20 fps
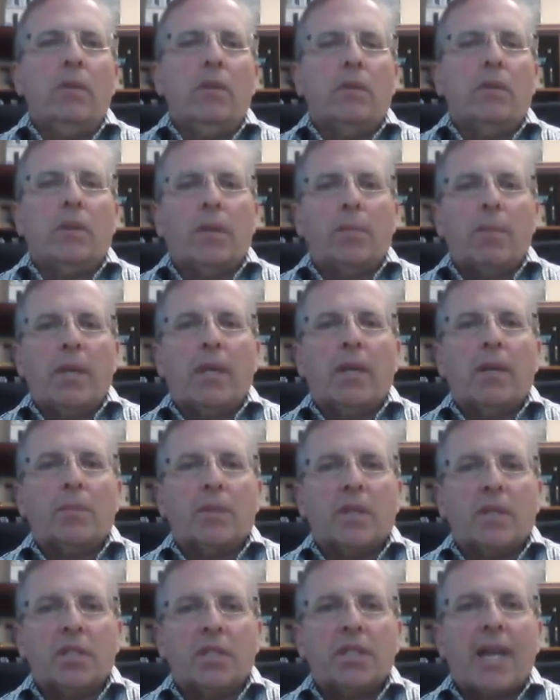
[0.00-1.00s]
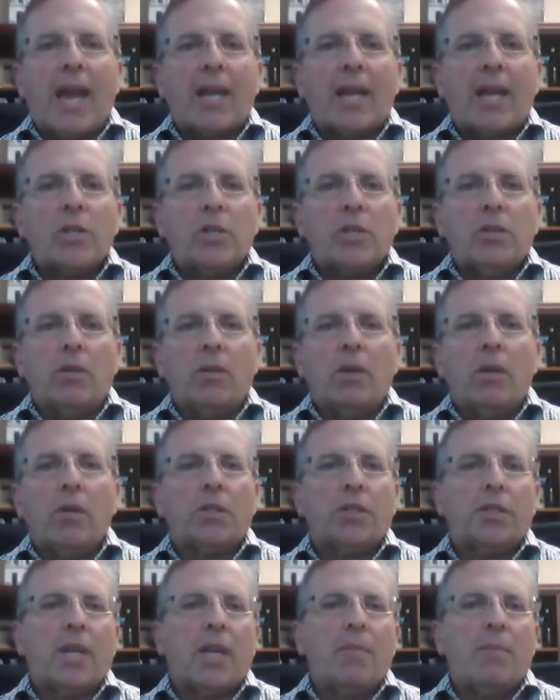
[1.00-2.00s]
that becomes a statute?
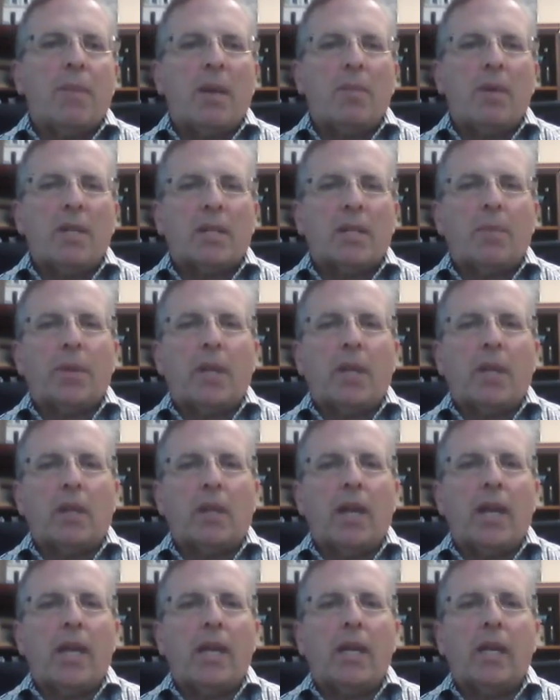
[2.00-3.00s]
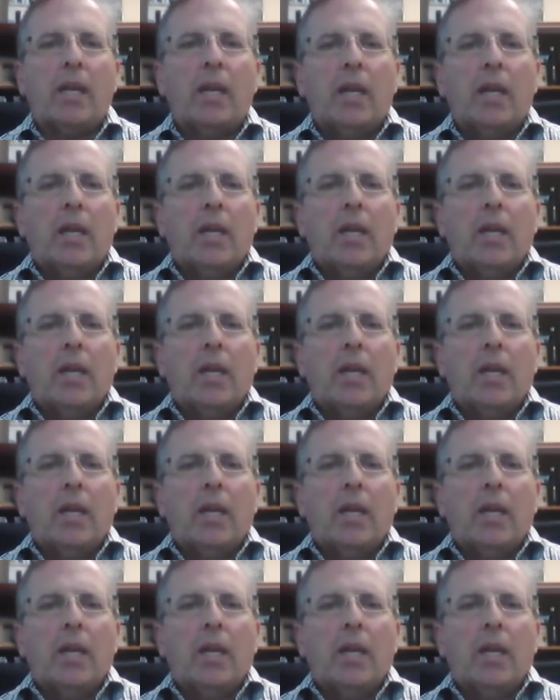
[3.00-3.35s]
It'll say maybe something like